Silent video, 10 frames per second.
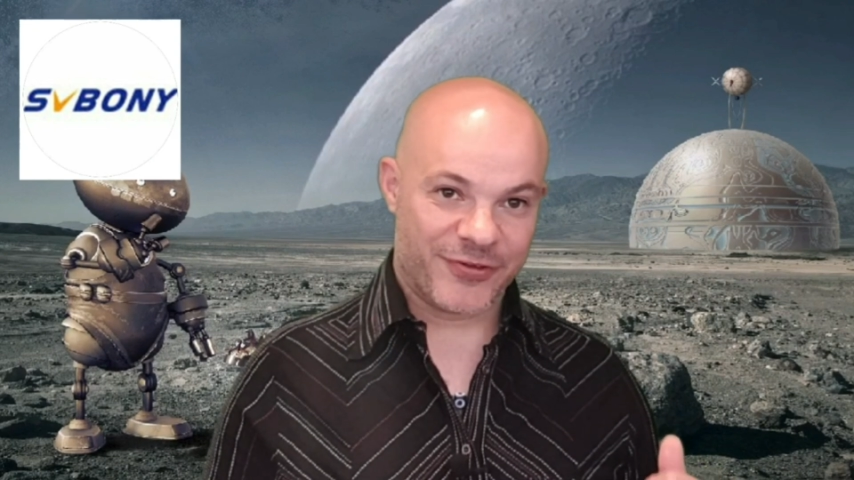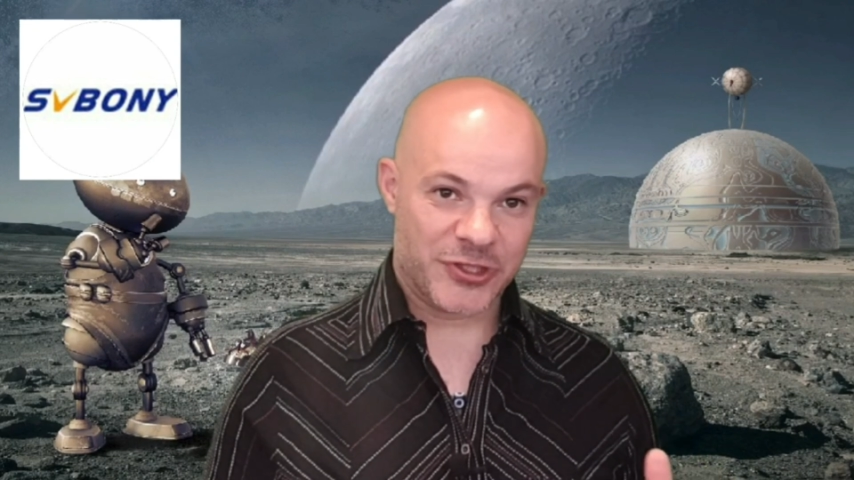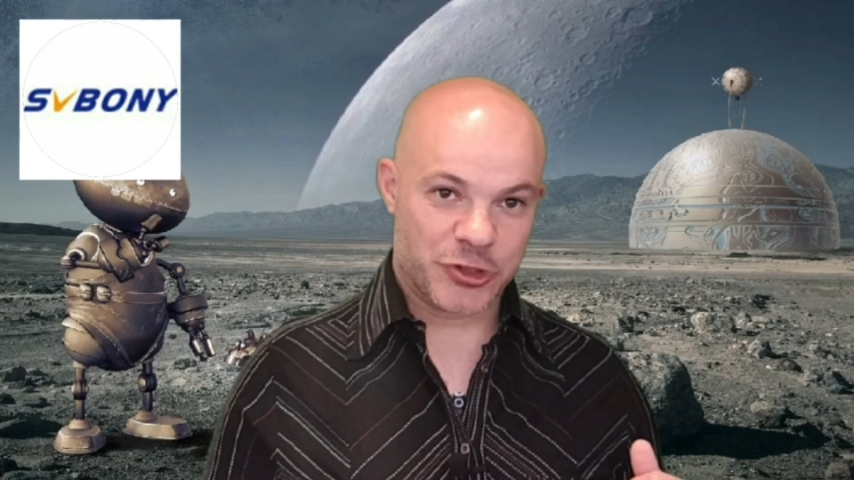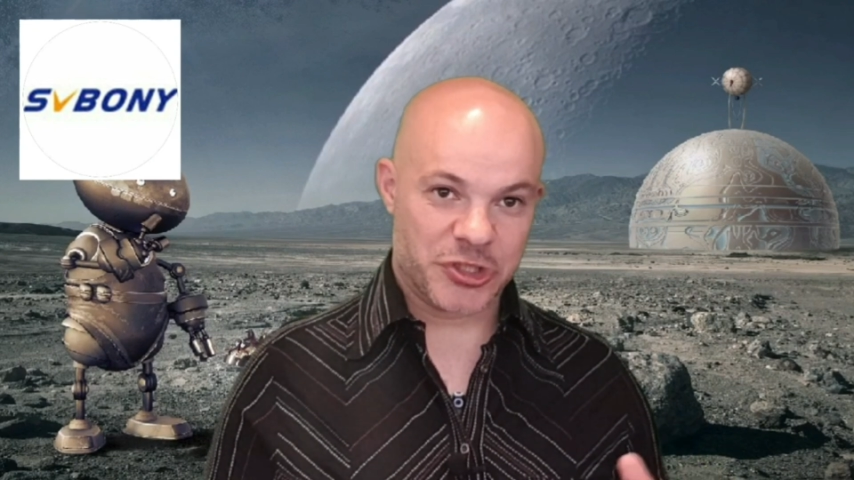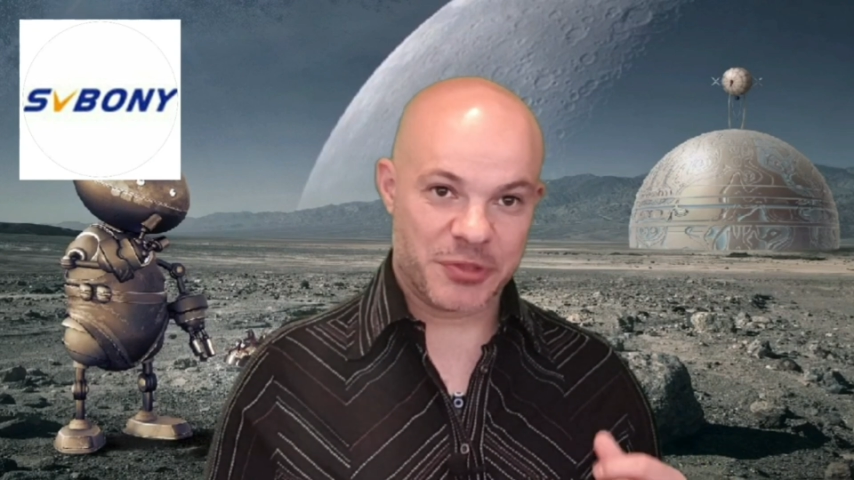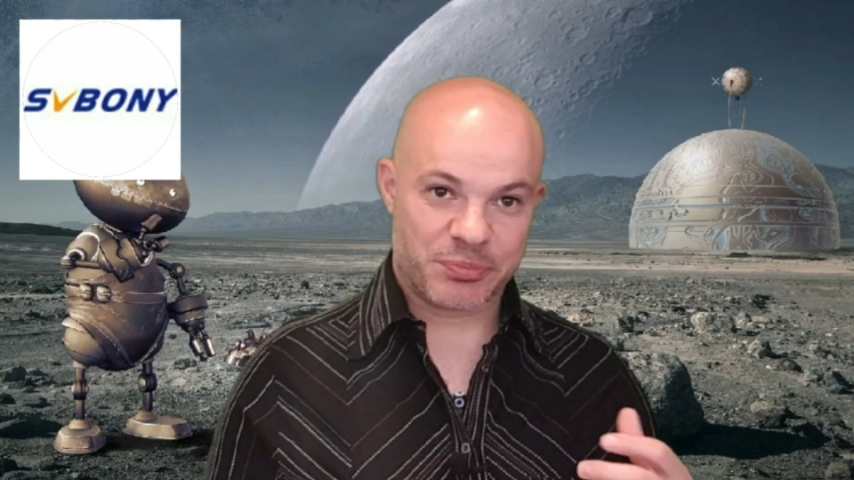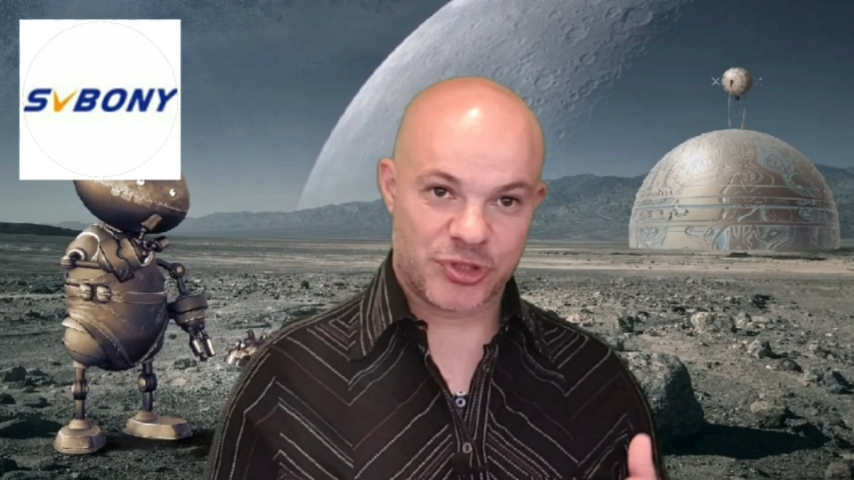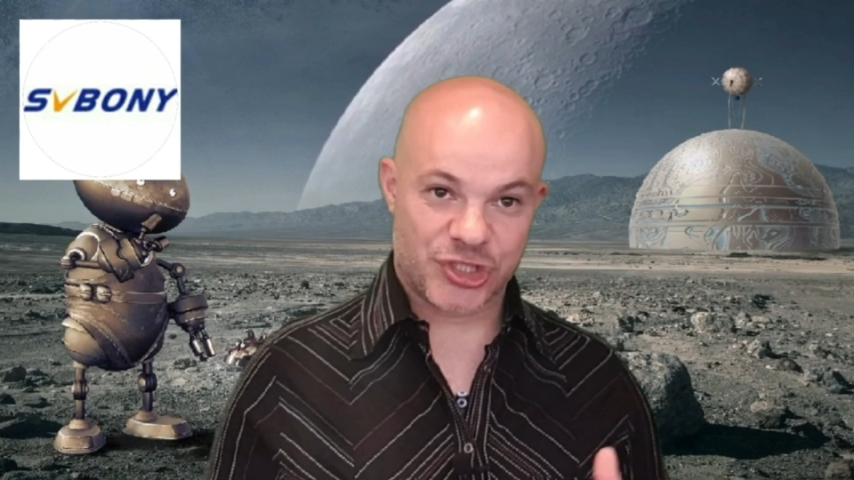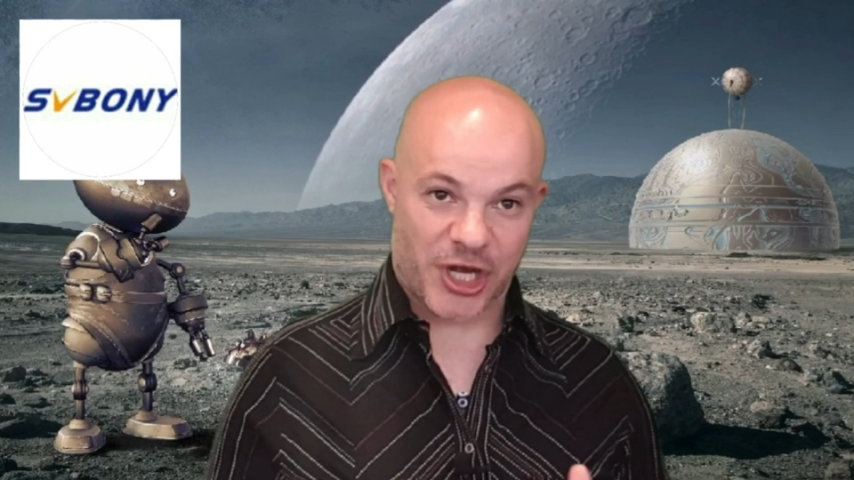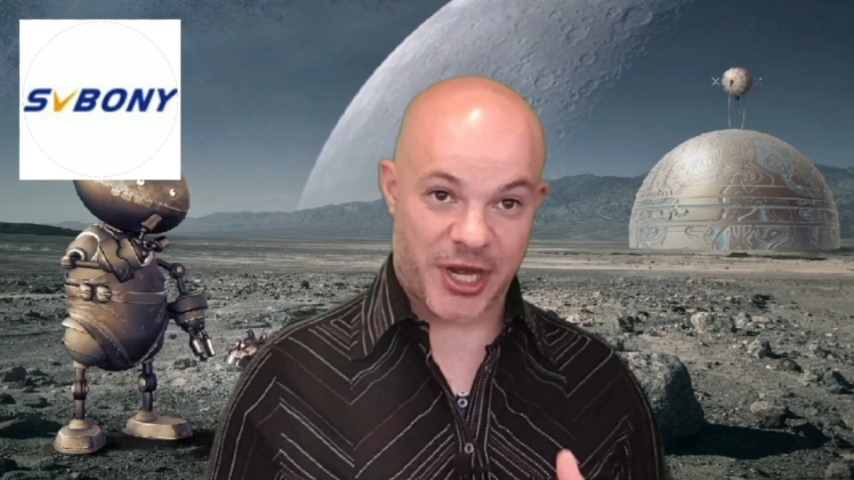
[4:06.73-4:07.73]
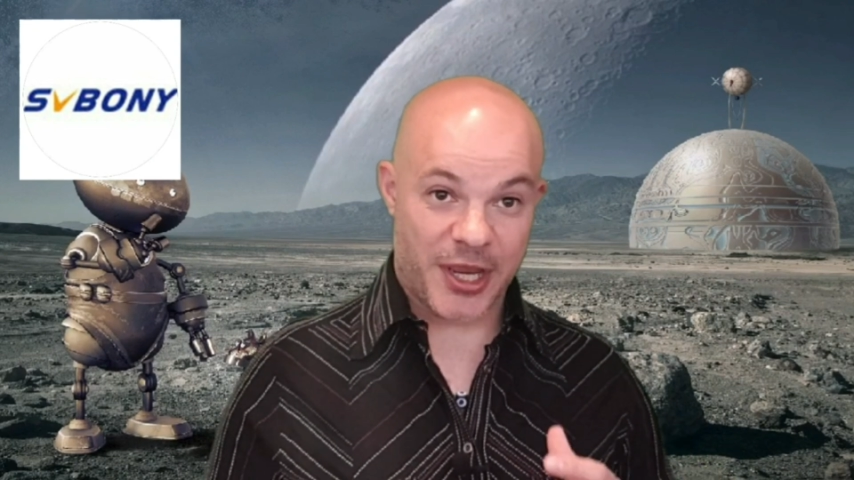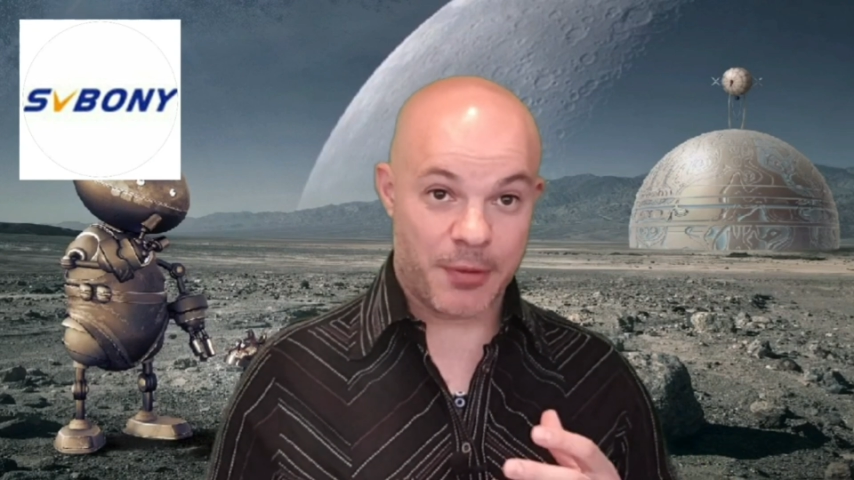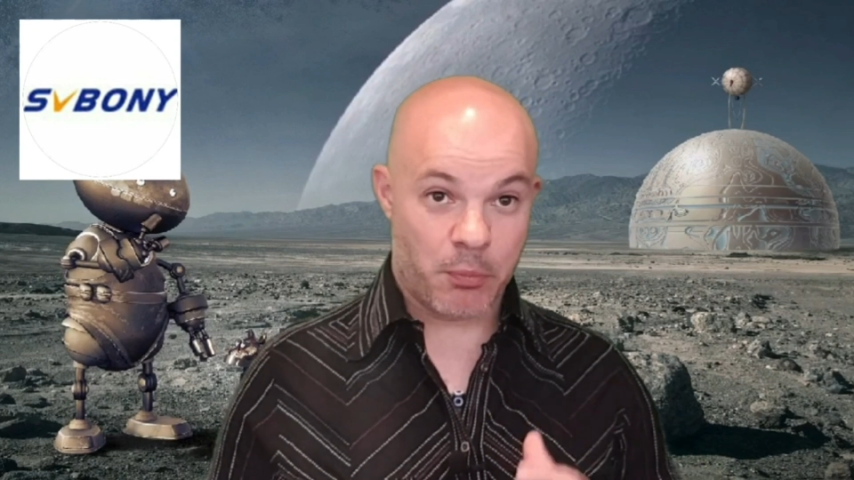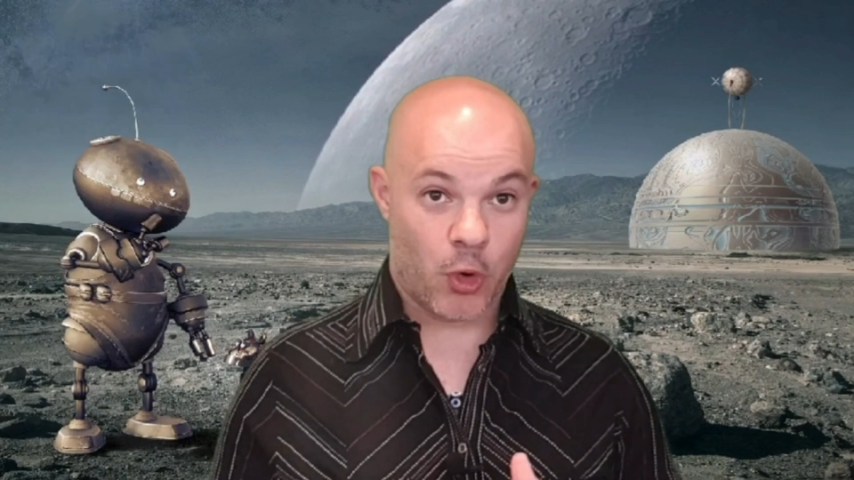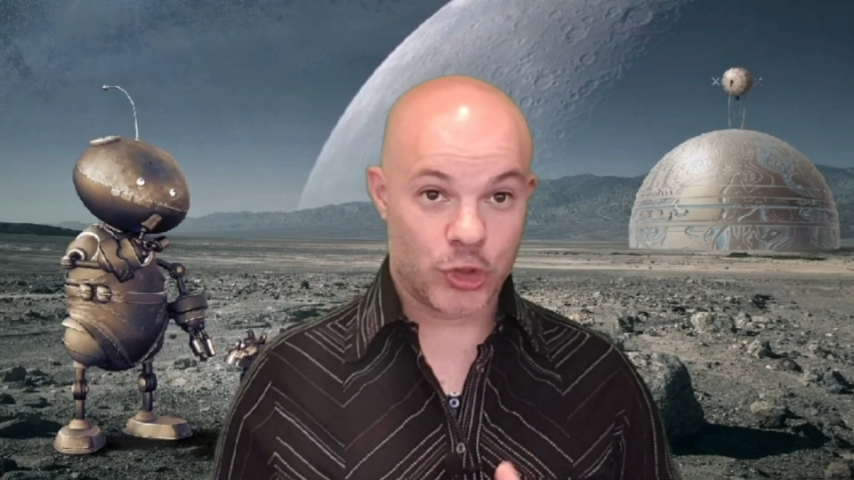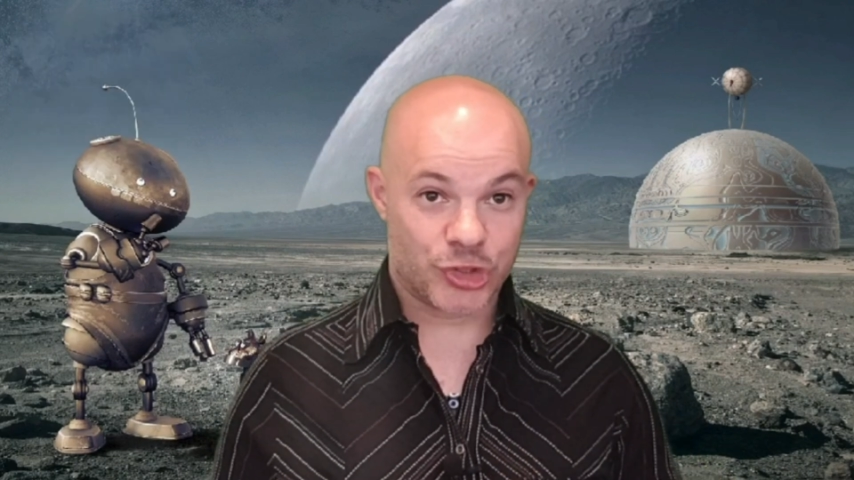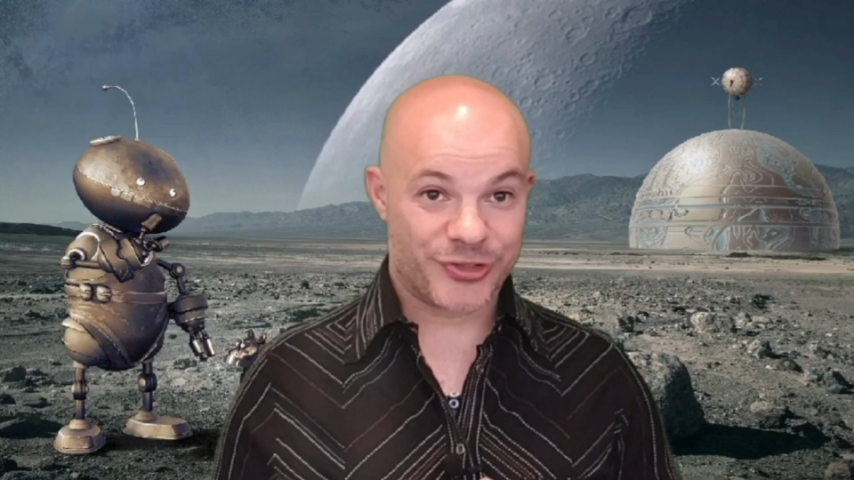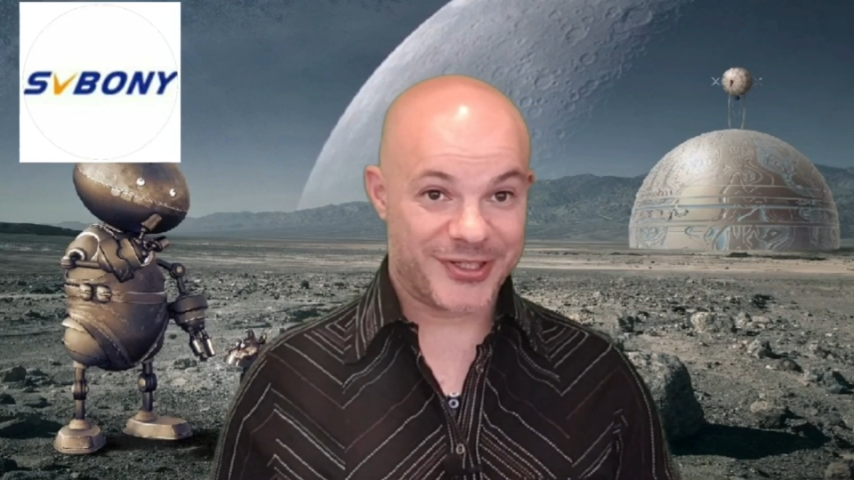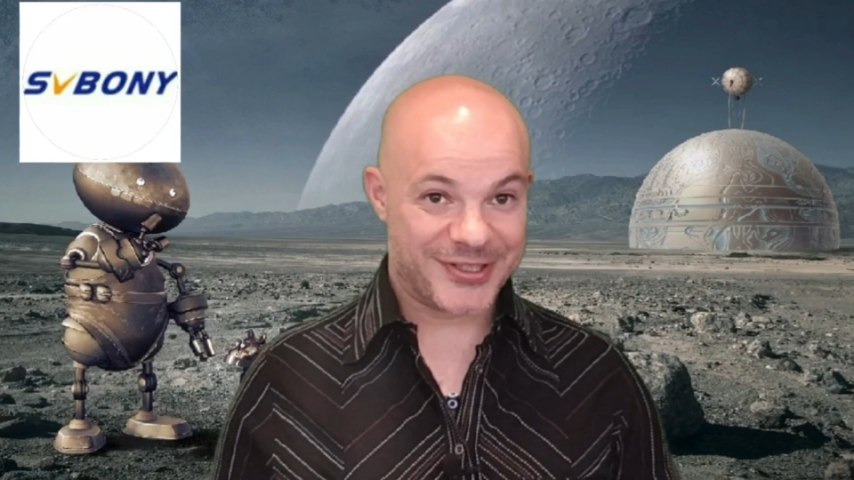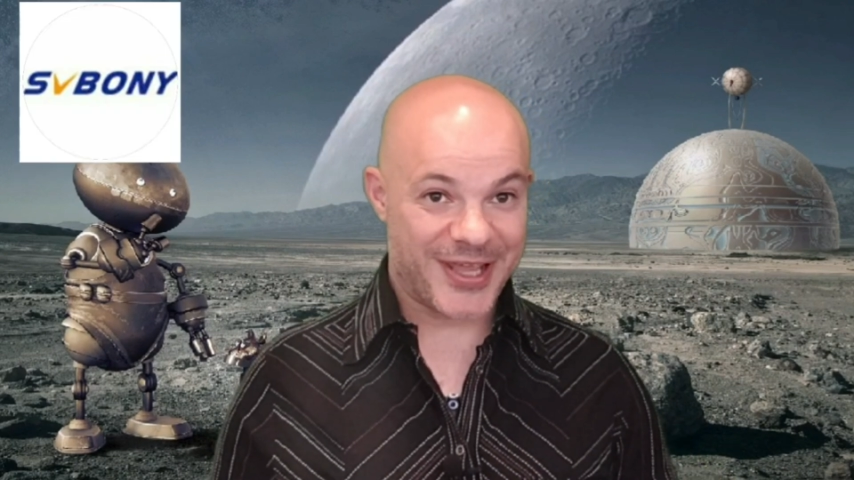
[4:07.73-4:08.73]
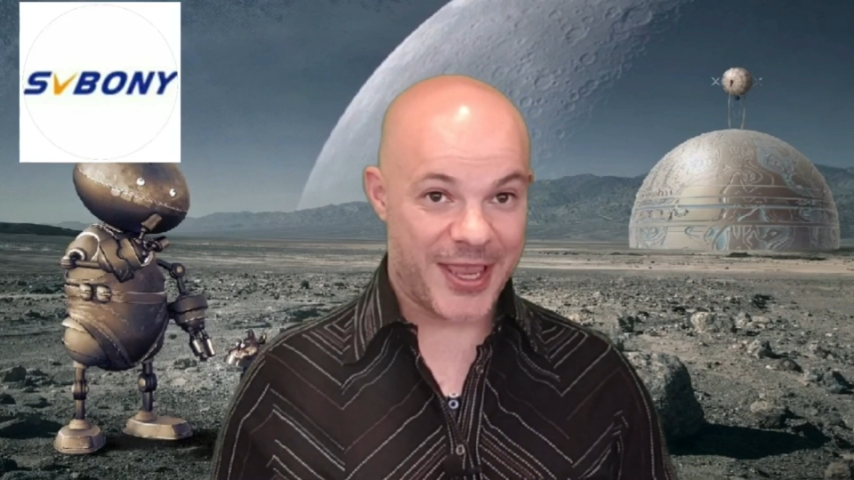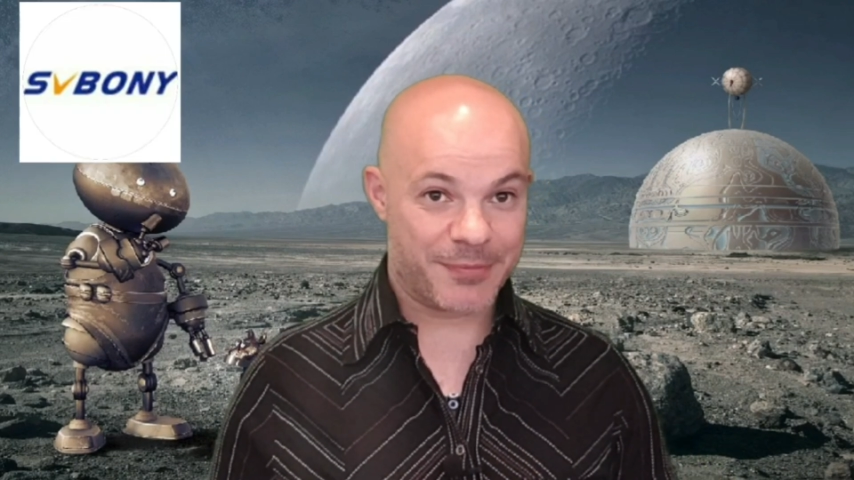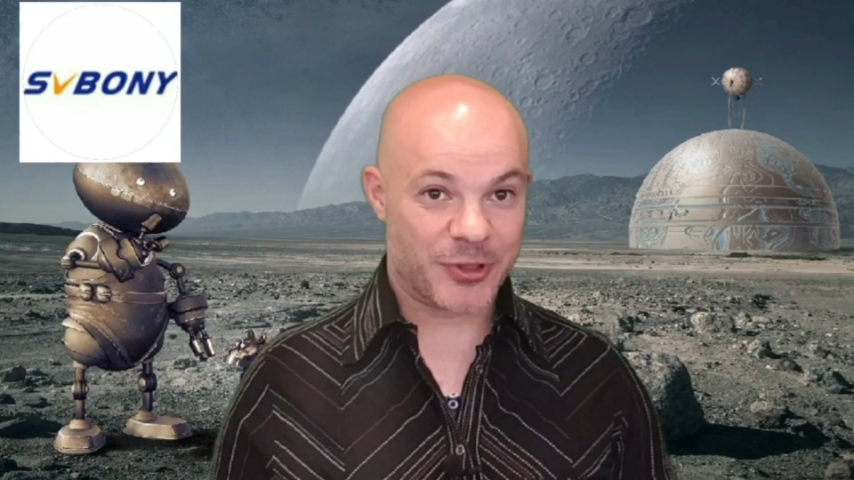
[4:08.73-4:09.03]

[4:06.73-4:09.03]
I think you can appreciate it more during the